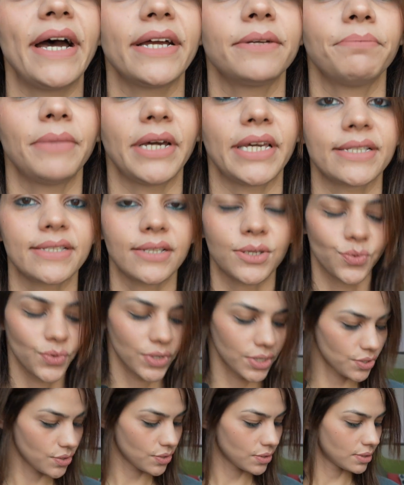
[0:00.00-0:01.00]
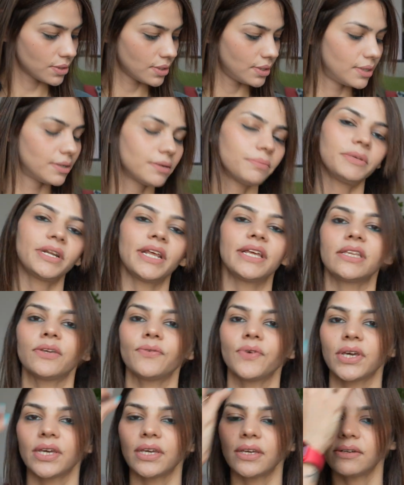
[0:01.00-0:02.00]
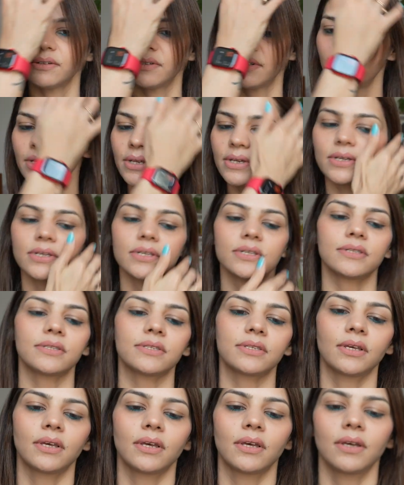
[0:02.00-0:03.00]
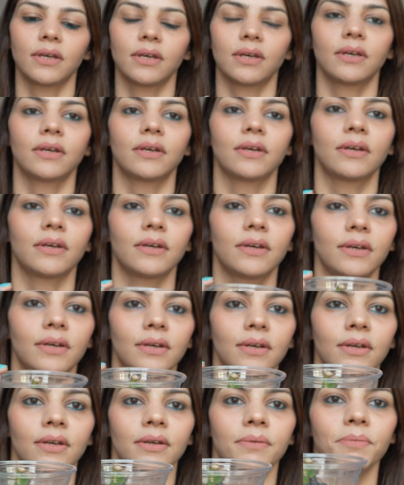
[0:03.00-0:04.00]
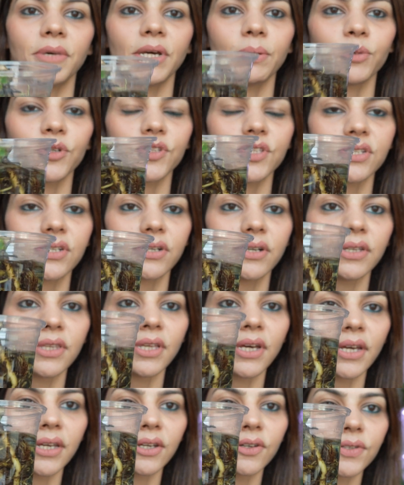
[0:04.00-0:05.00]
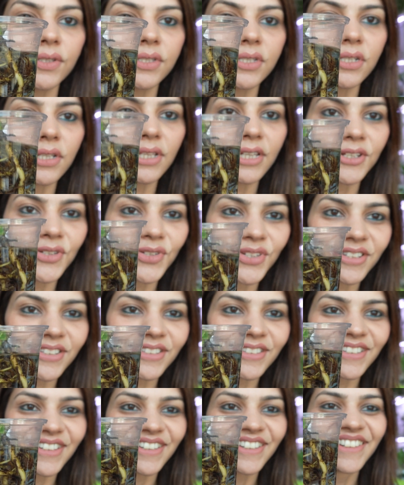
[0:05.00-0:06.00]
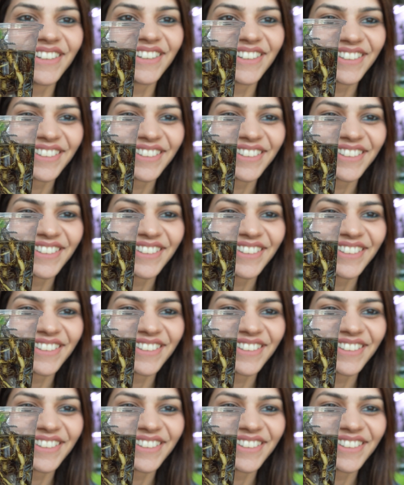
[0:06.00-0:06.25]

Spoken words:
bad mic situation. But anyway, here is my Monstera Thai constellation.